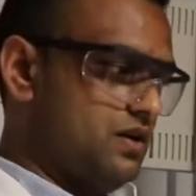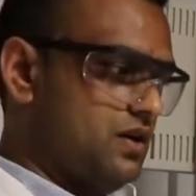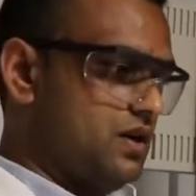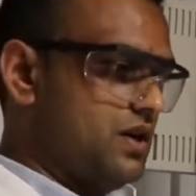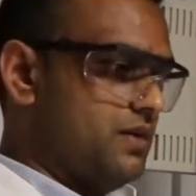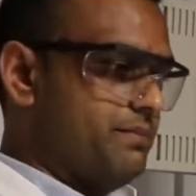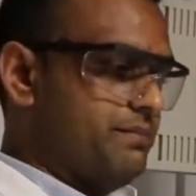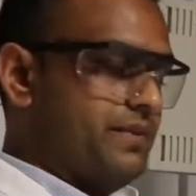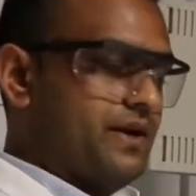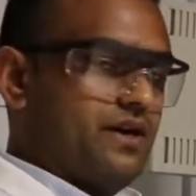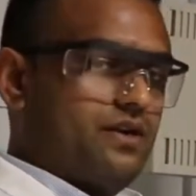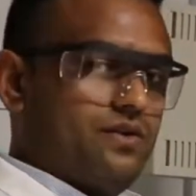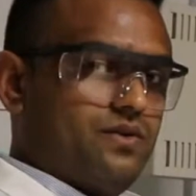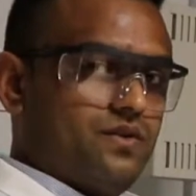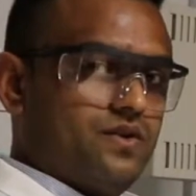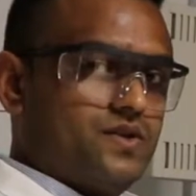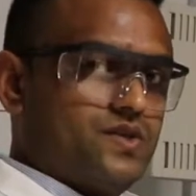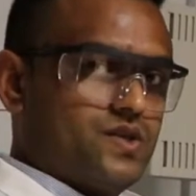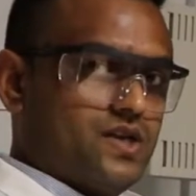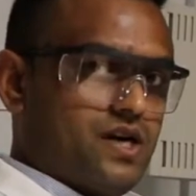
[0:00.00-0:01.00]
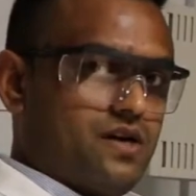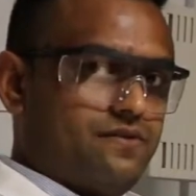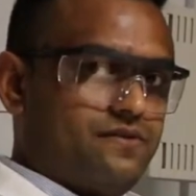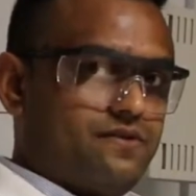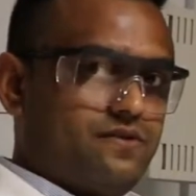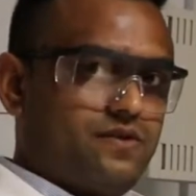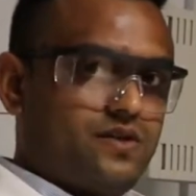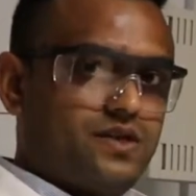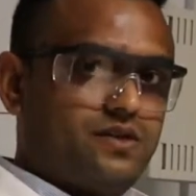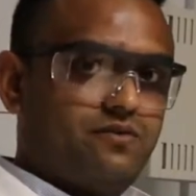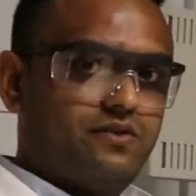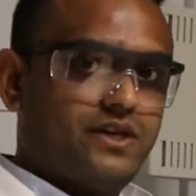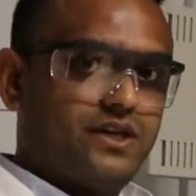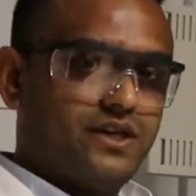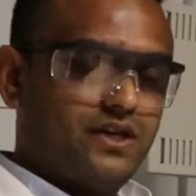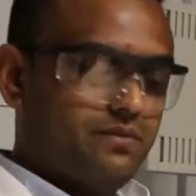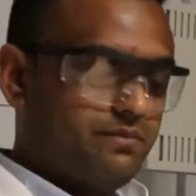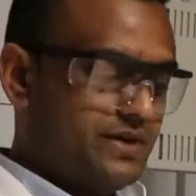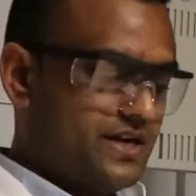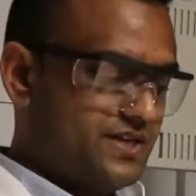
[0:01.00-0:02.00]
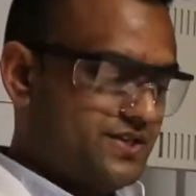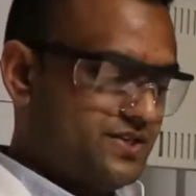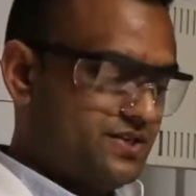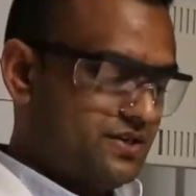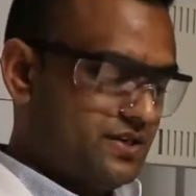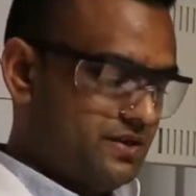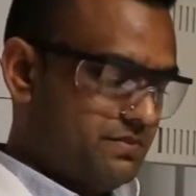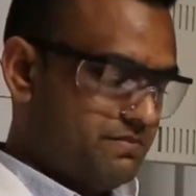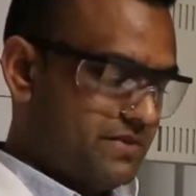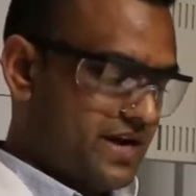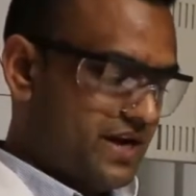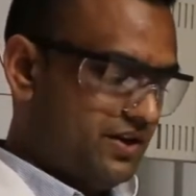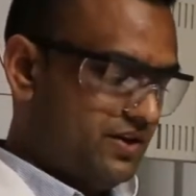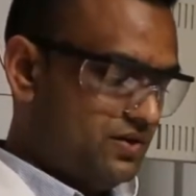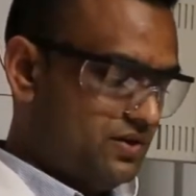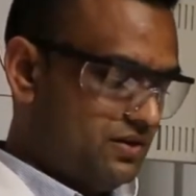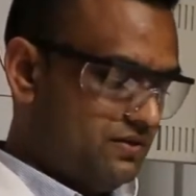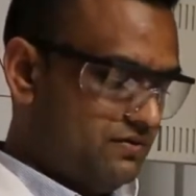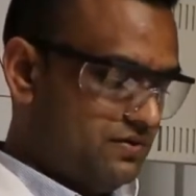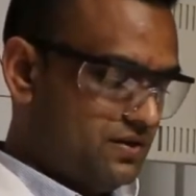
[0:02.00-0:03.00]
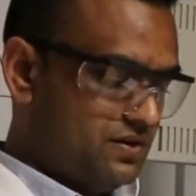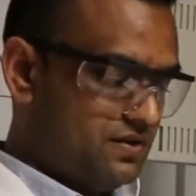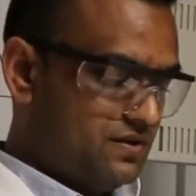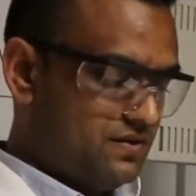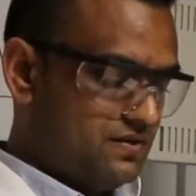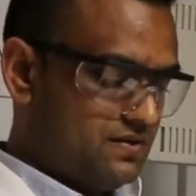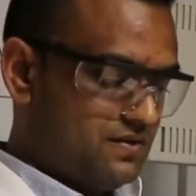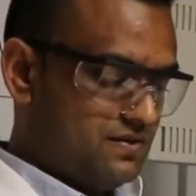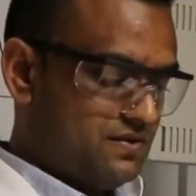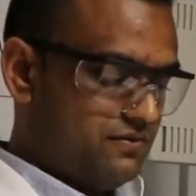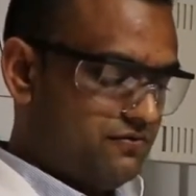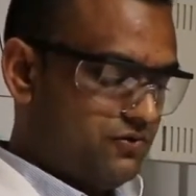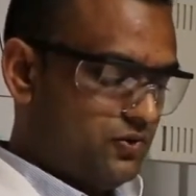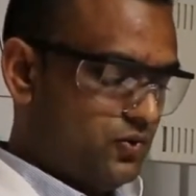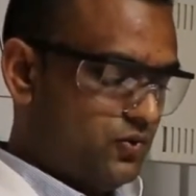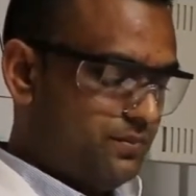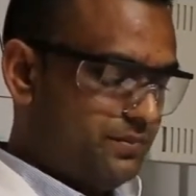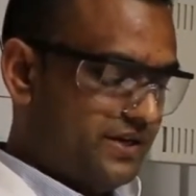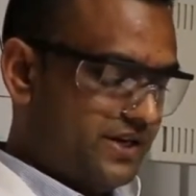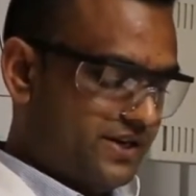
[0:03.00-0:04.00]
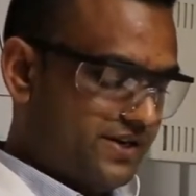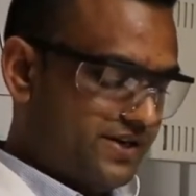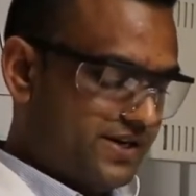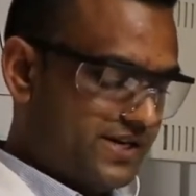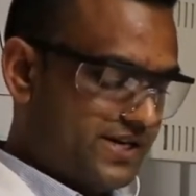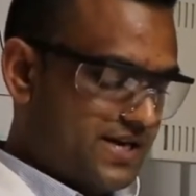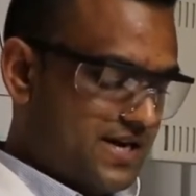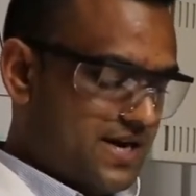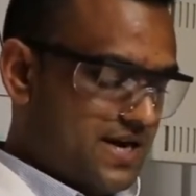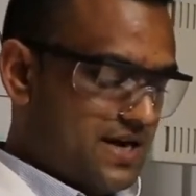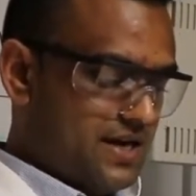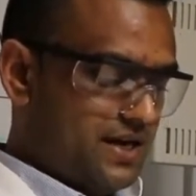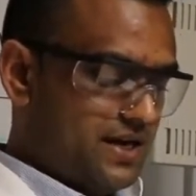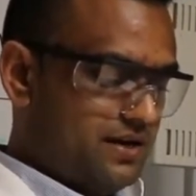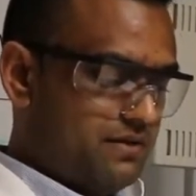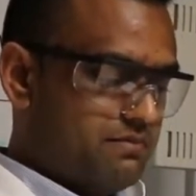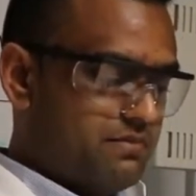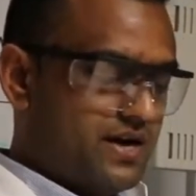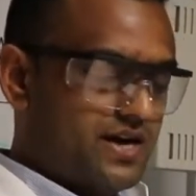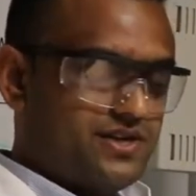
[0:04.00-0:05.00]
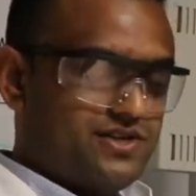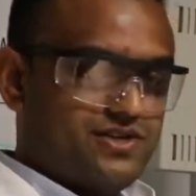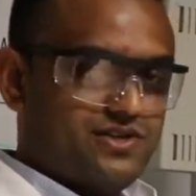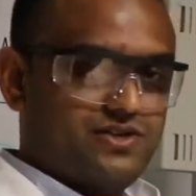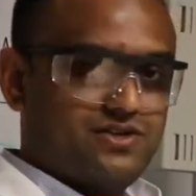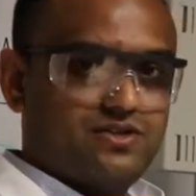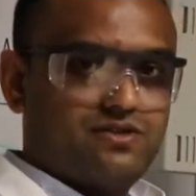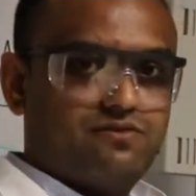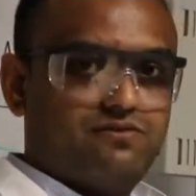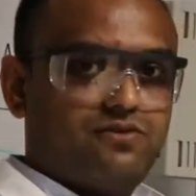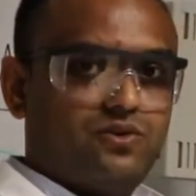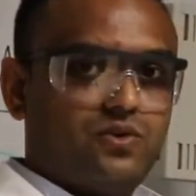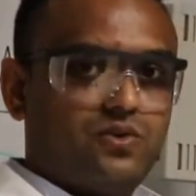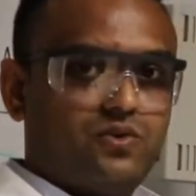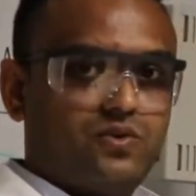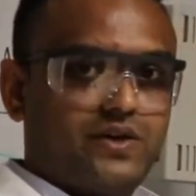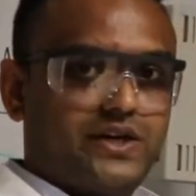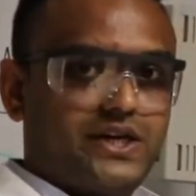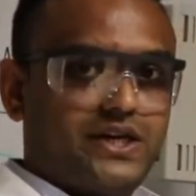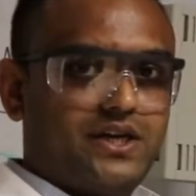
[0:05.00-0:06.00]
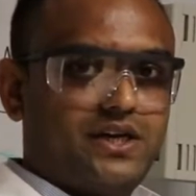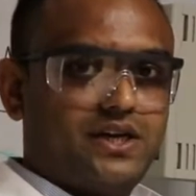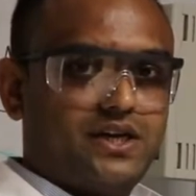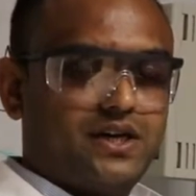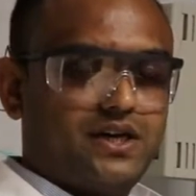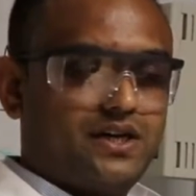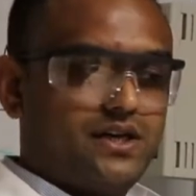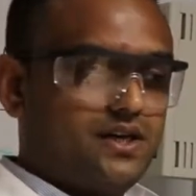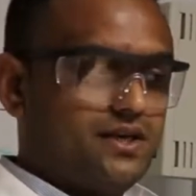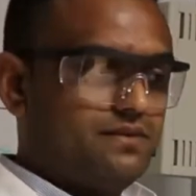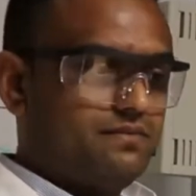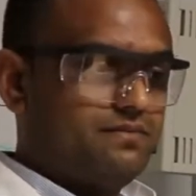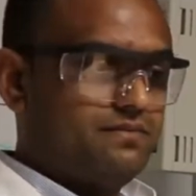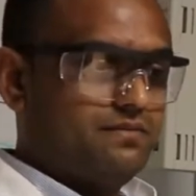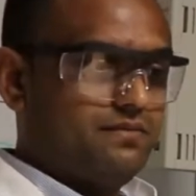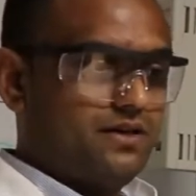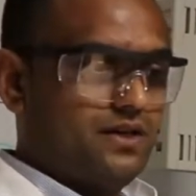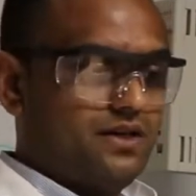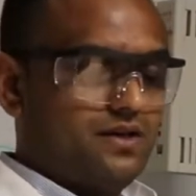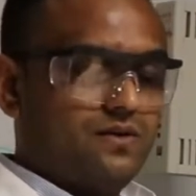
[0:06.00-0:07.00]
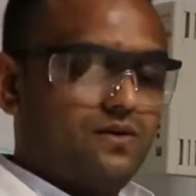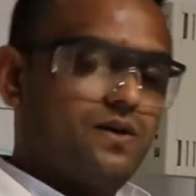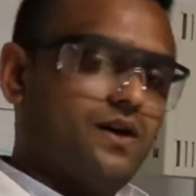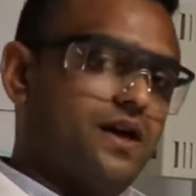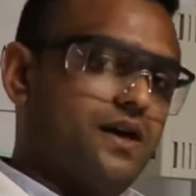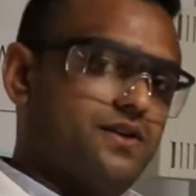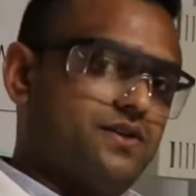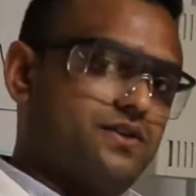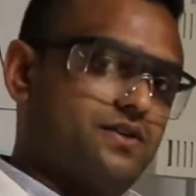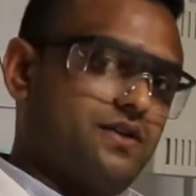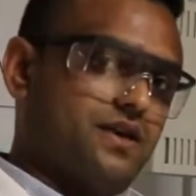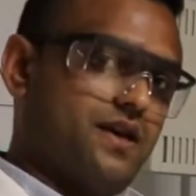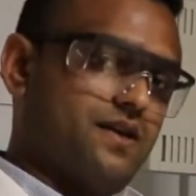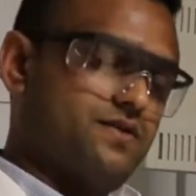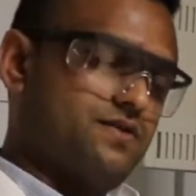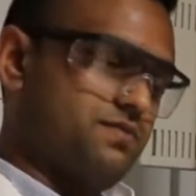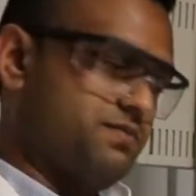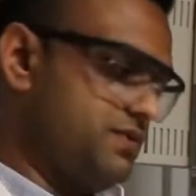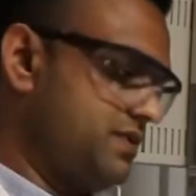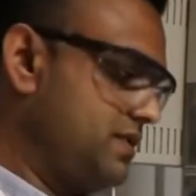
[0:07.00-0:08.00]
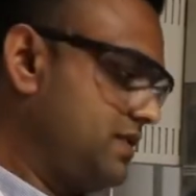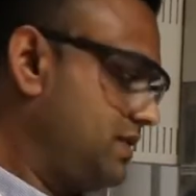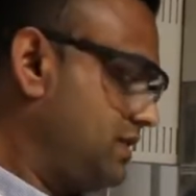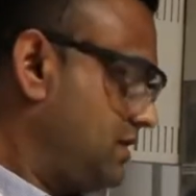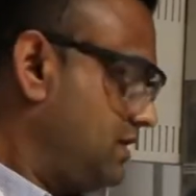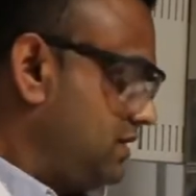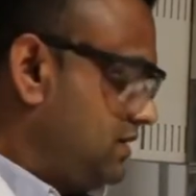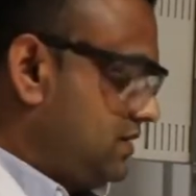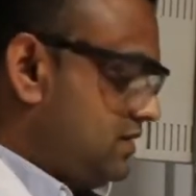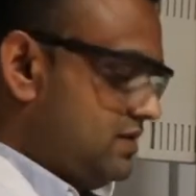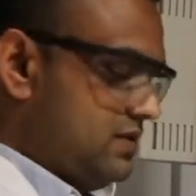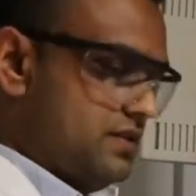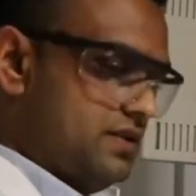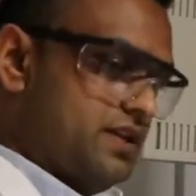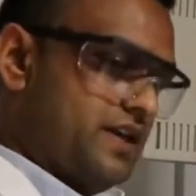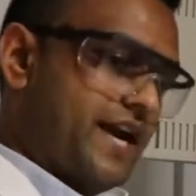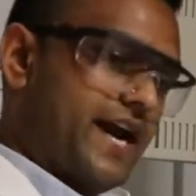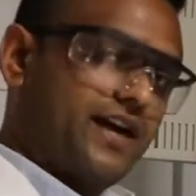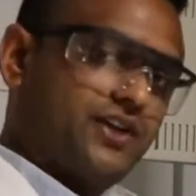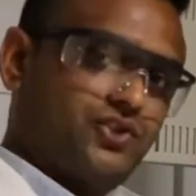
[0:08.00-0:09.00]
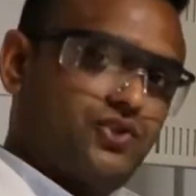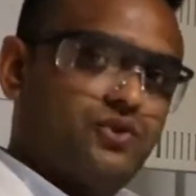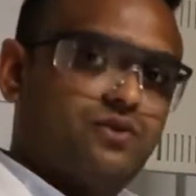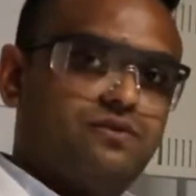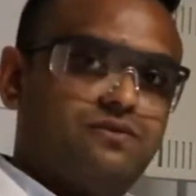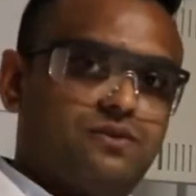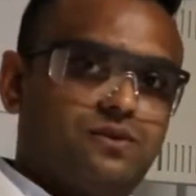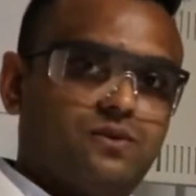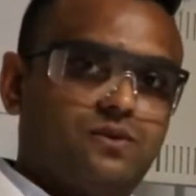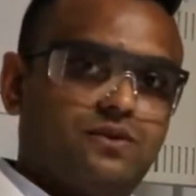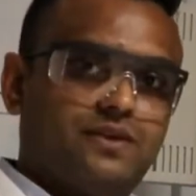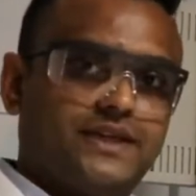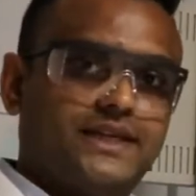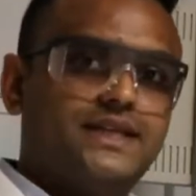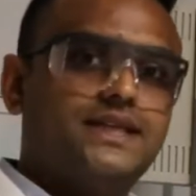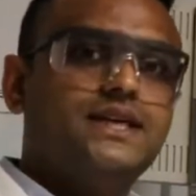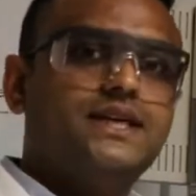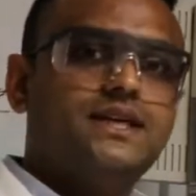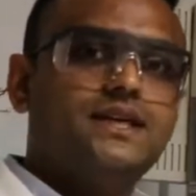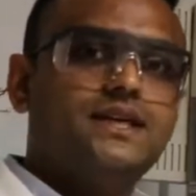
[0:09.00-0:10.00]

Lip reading: Compared to the software, we can measure it manually with this flow meter. It measures the flow rate, as per the actual flow rate.